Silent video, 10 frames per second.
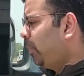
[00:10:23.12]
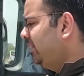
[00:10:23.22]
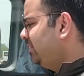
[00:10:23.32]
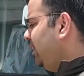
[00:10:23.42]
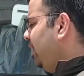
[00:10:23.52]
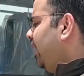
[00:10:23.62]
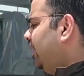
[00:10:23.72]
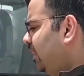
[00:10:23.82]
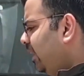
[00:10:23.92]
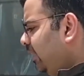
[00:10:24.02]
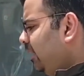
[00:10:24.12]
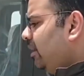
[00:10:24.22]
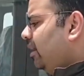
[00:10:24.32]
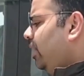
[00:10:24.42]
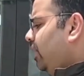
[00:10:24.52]
springs, and
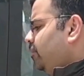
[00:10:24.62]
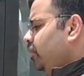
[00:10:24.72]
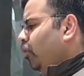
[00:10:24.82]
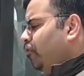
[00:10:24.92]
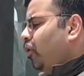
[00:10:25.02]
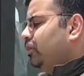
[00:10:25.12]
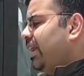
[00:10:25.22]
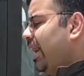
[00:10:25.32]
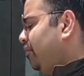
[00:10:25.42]
then you of course